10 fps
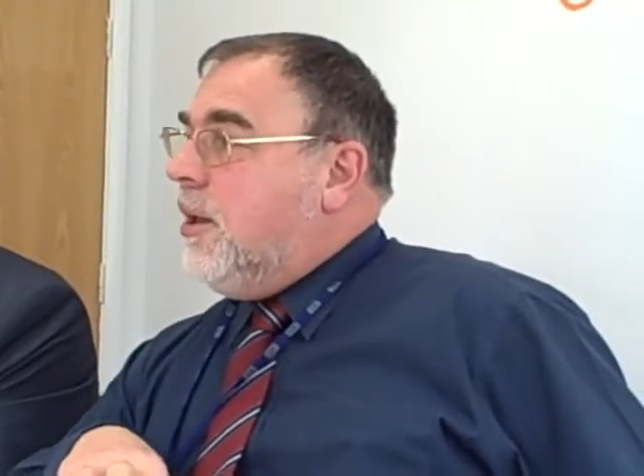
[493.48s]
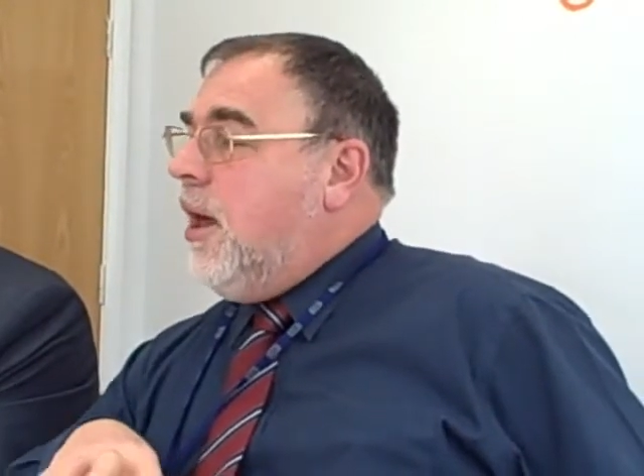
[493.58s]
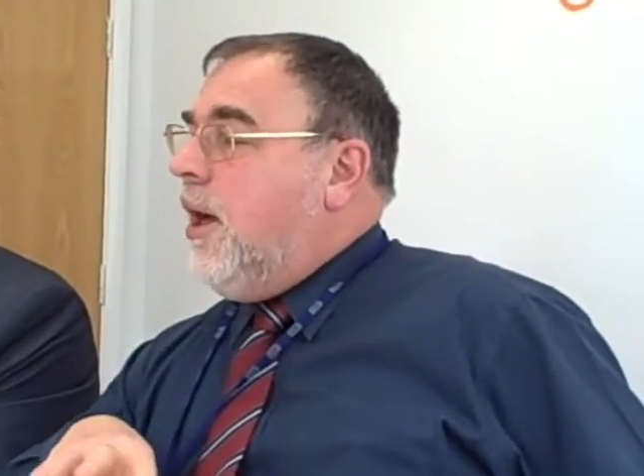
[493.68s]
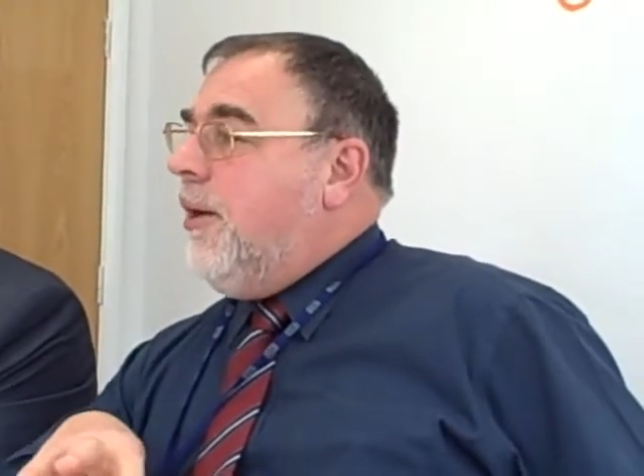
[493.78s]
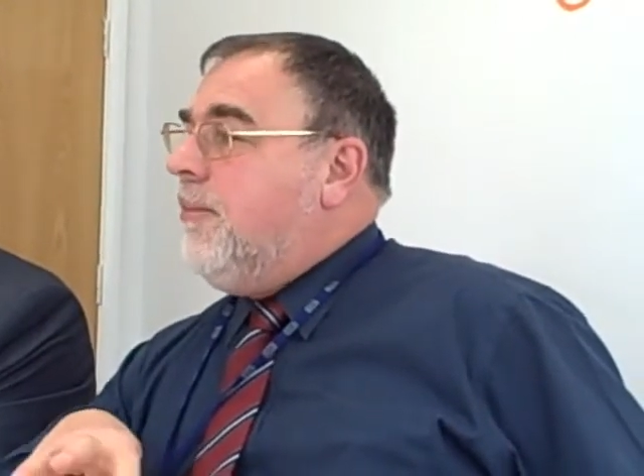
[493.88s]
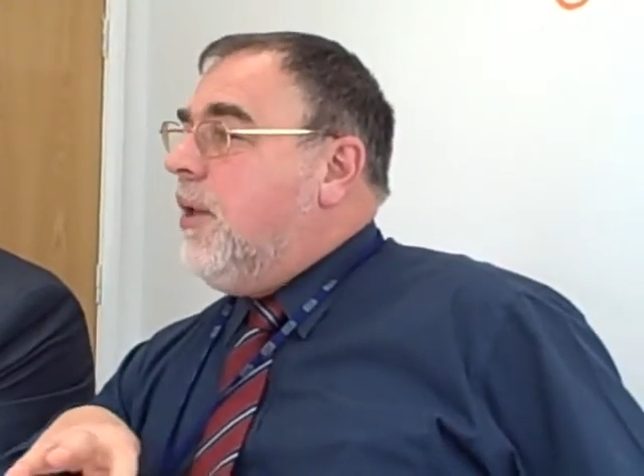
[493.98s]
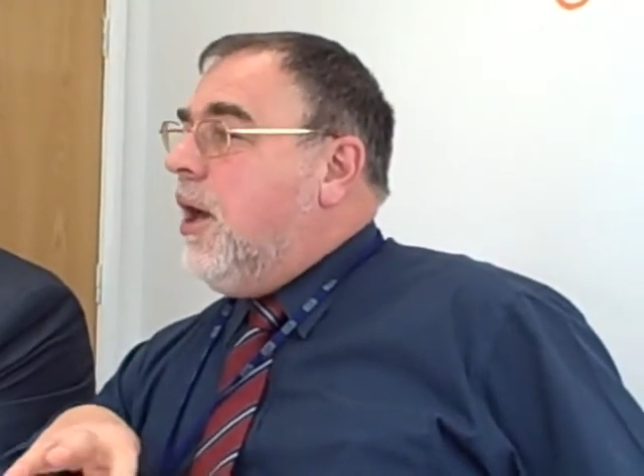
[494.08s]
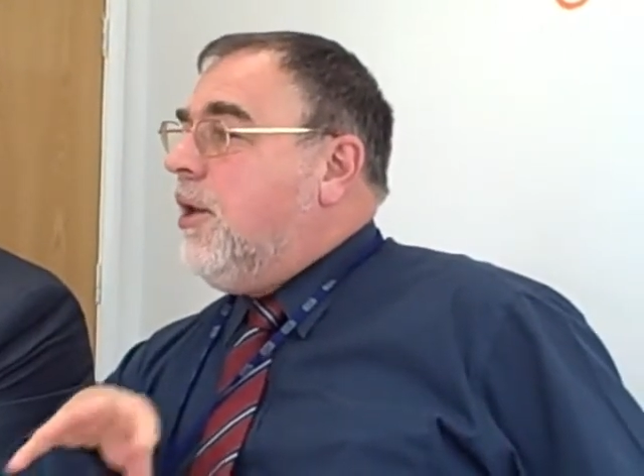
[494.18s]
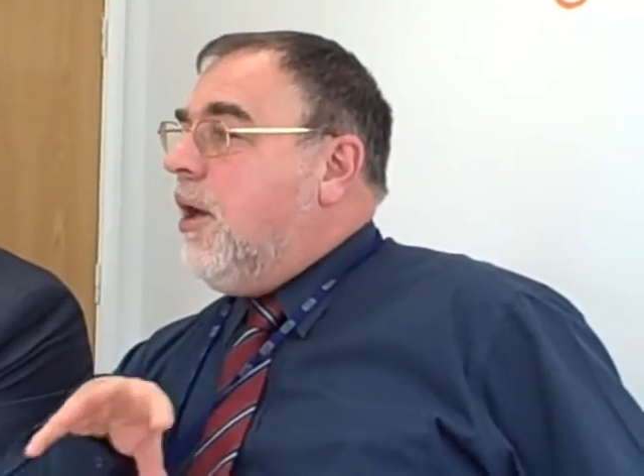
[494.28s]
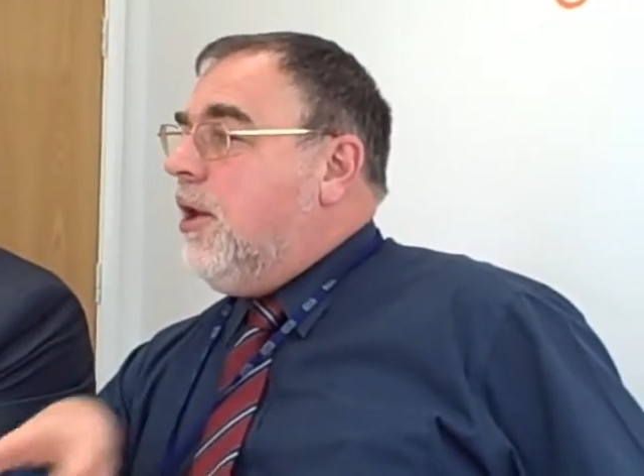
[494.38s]

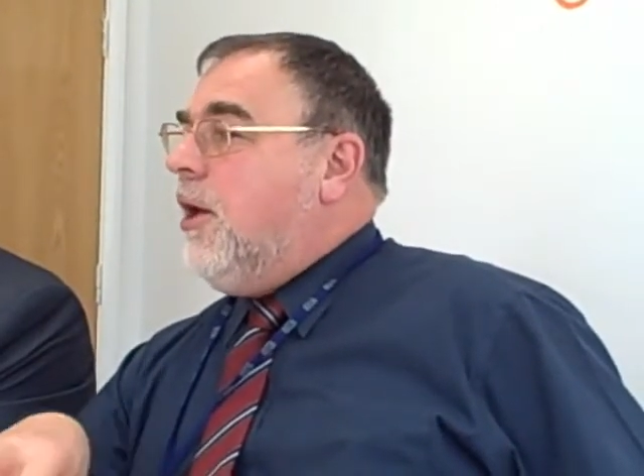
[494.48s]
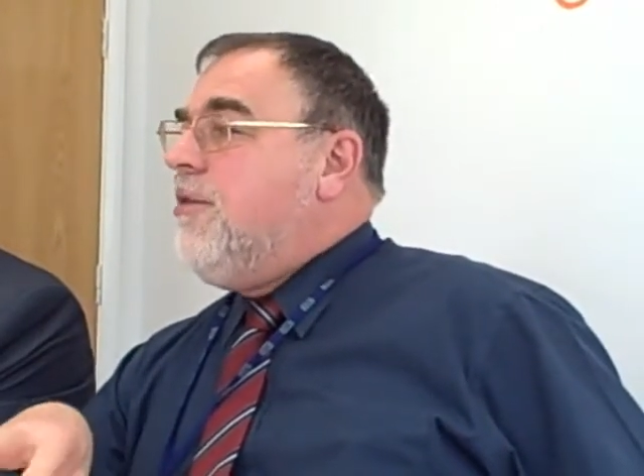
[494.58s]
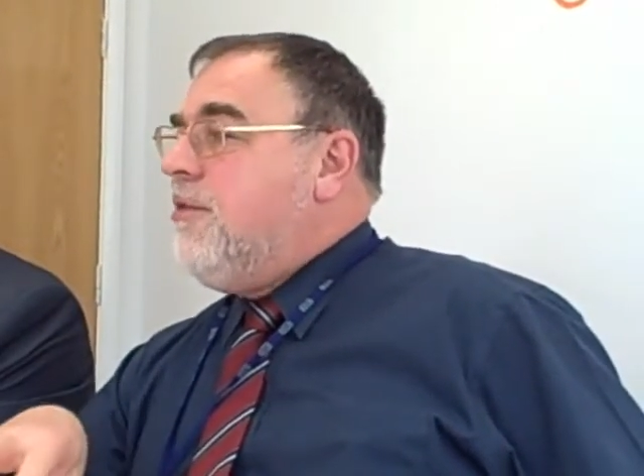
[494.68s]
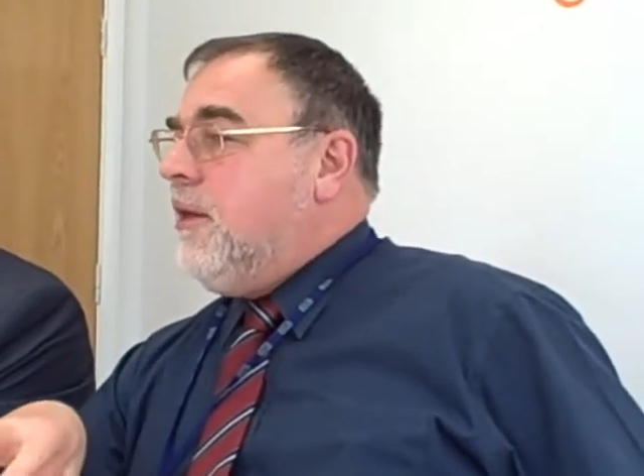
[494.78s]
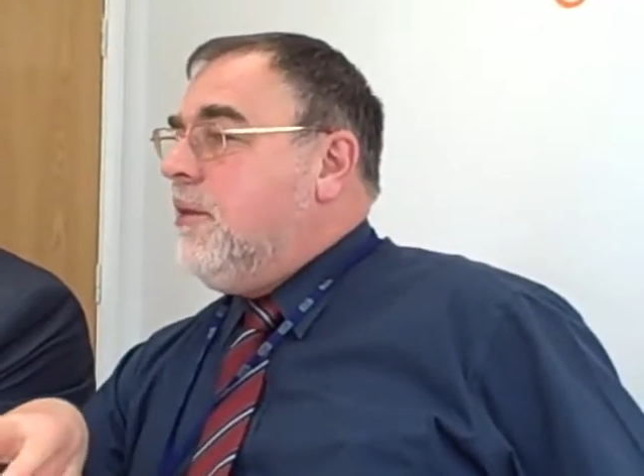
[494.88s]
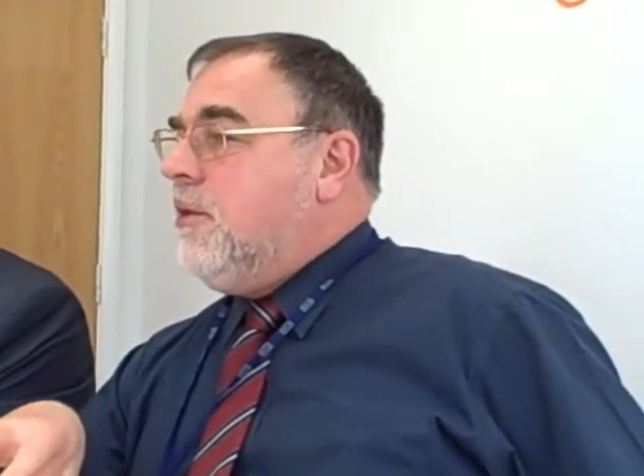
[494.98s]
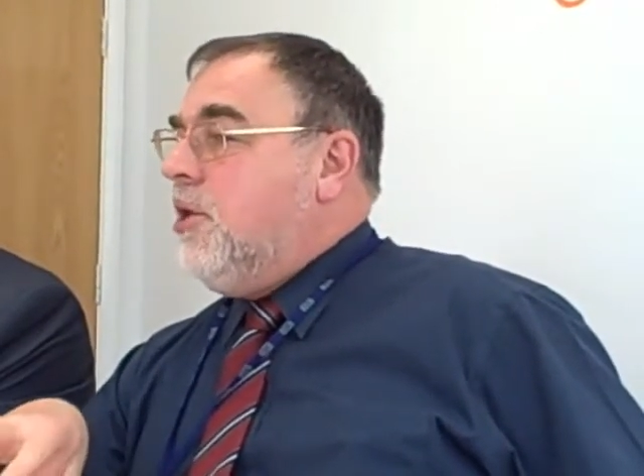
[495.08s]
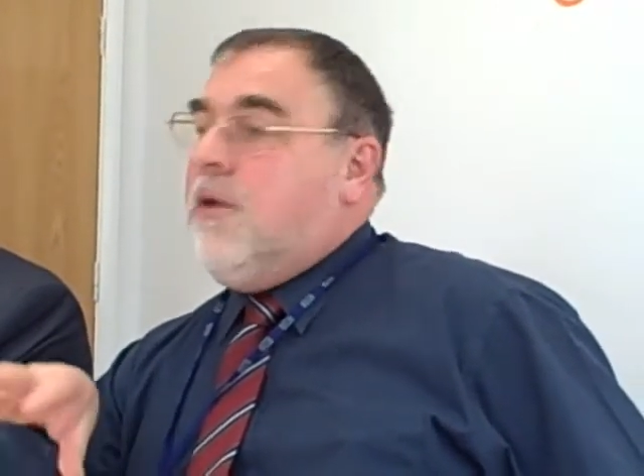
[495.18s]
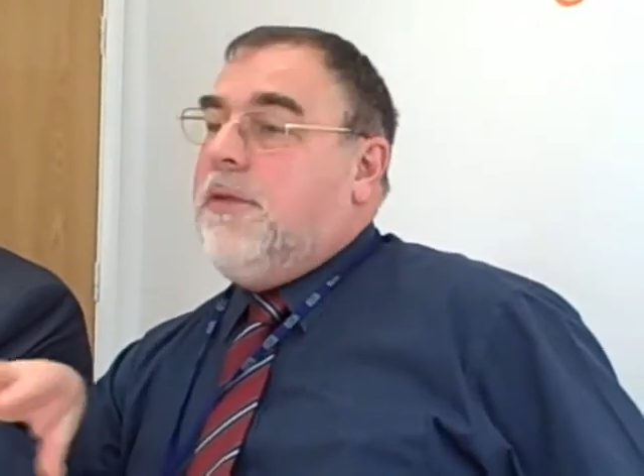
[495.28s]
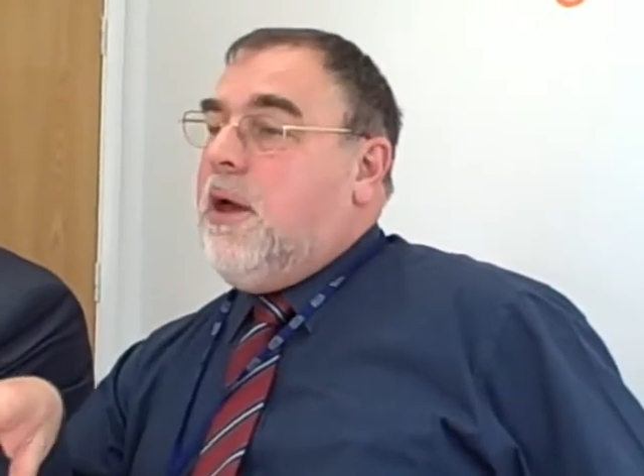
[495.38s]
And I think
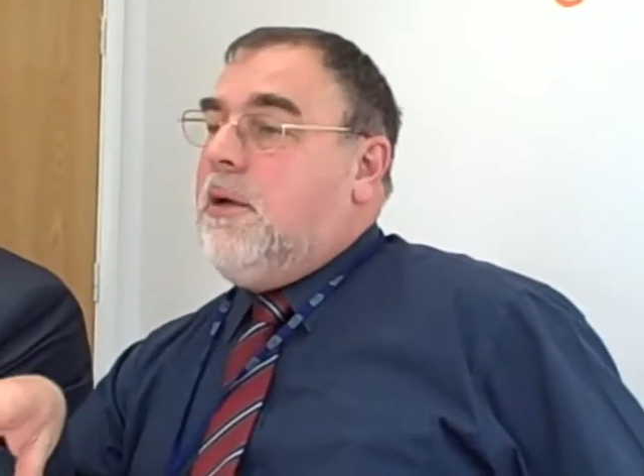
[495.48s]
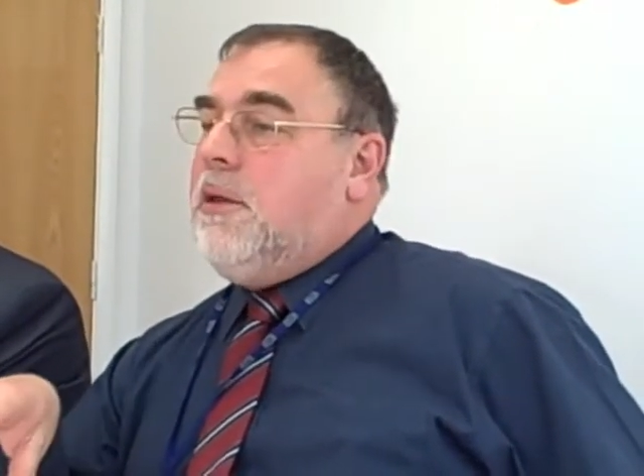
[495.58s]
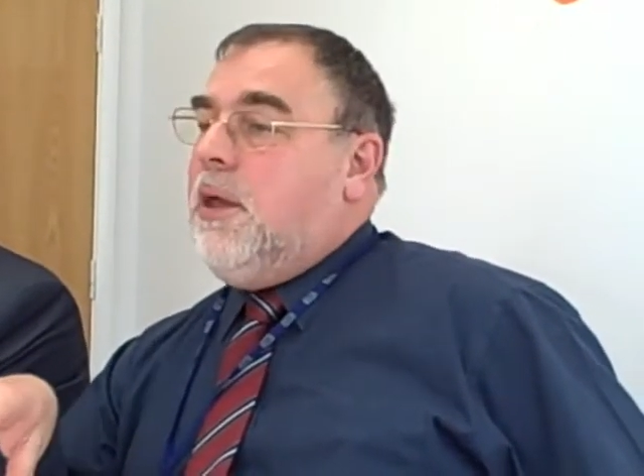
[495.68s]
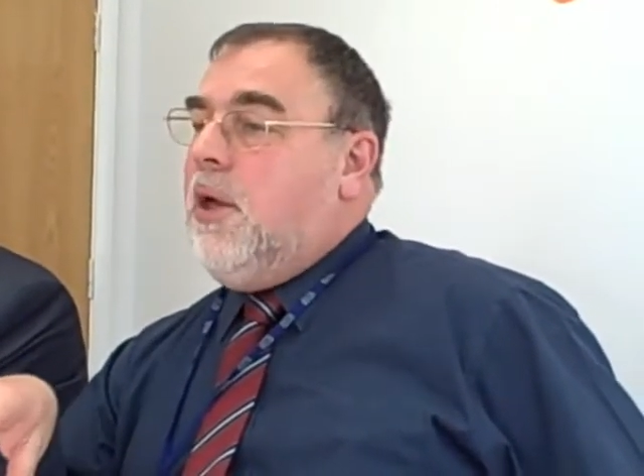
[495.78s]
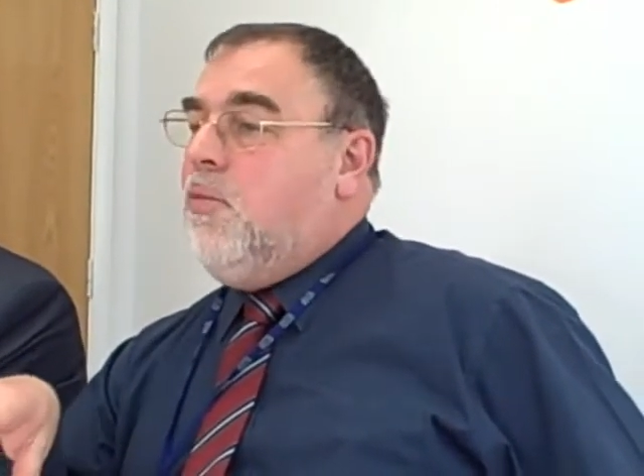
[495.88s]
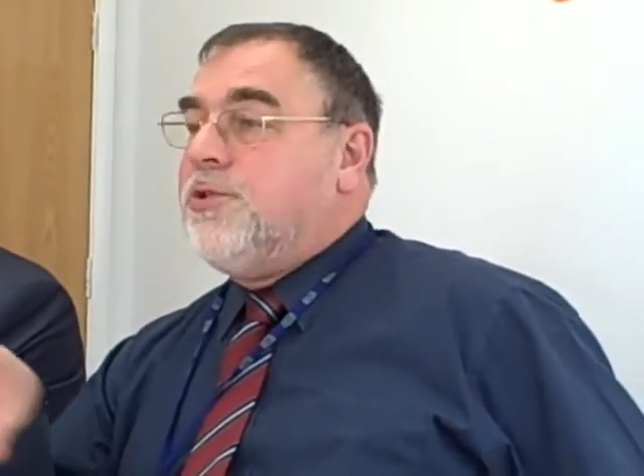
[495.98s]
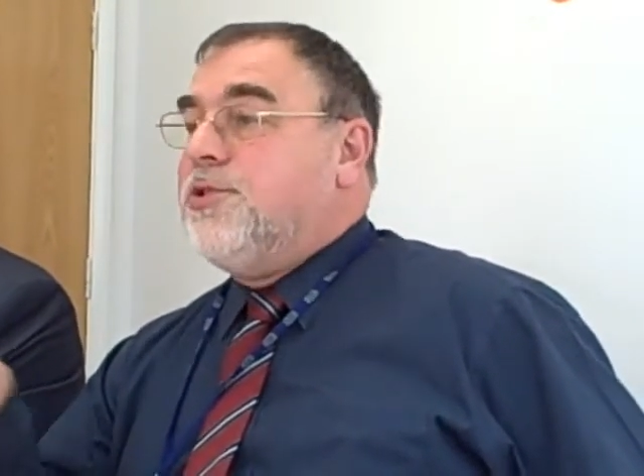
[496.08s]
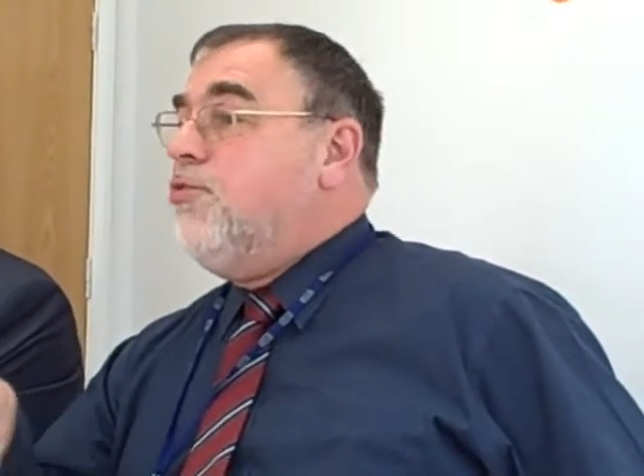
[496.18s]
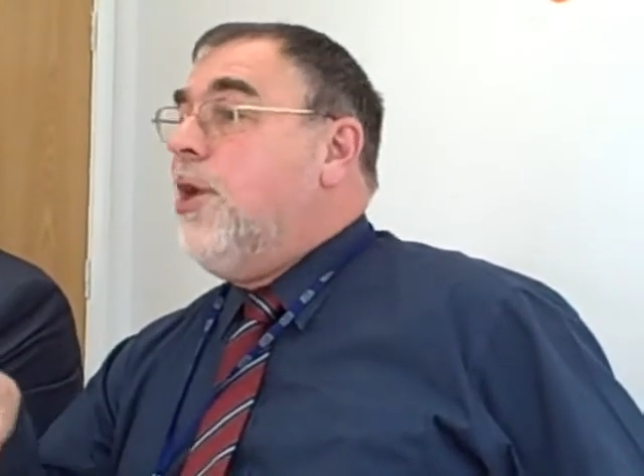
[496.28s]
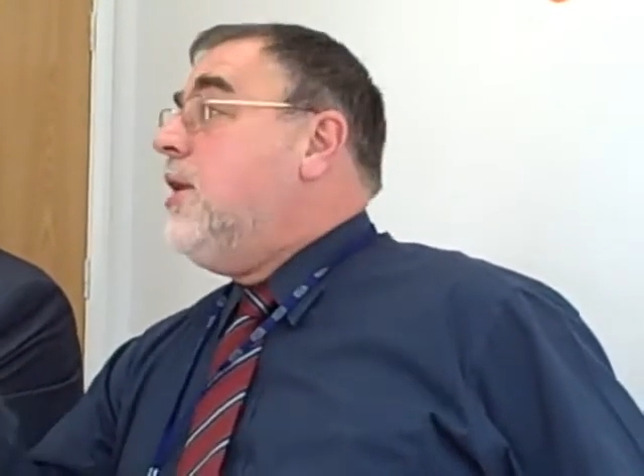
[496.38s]
that it
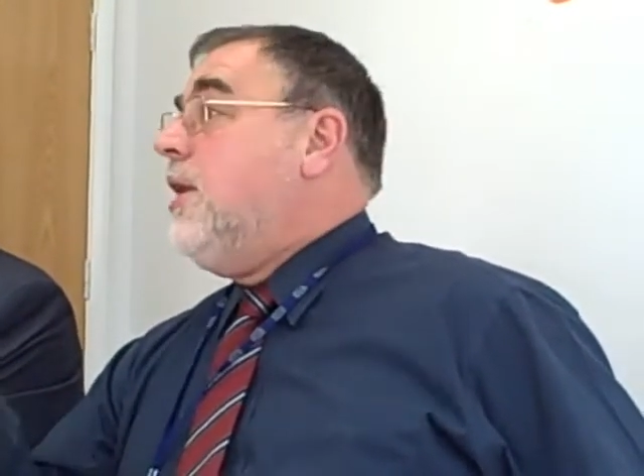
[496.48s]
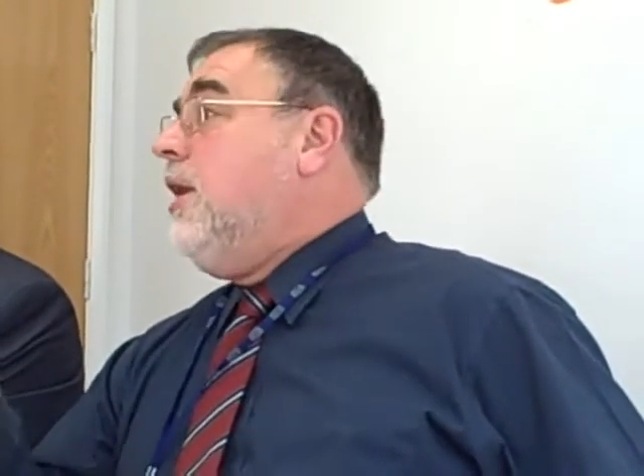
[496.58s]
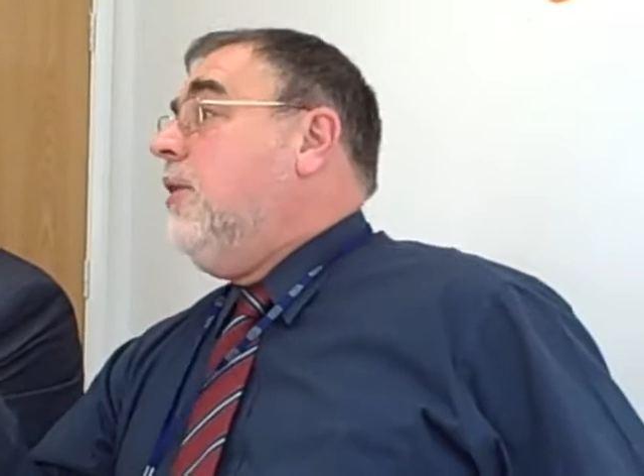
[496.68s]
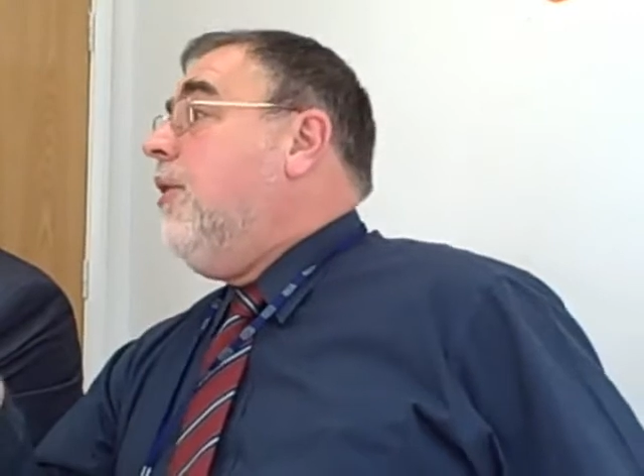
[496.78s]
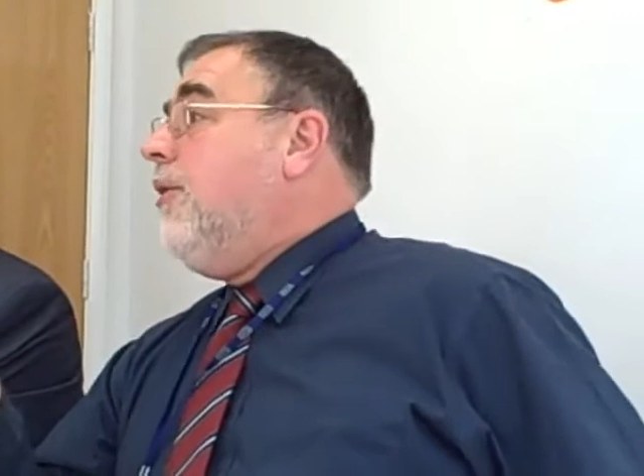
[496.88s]
wasn't written anywhere.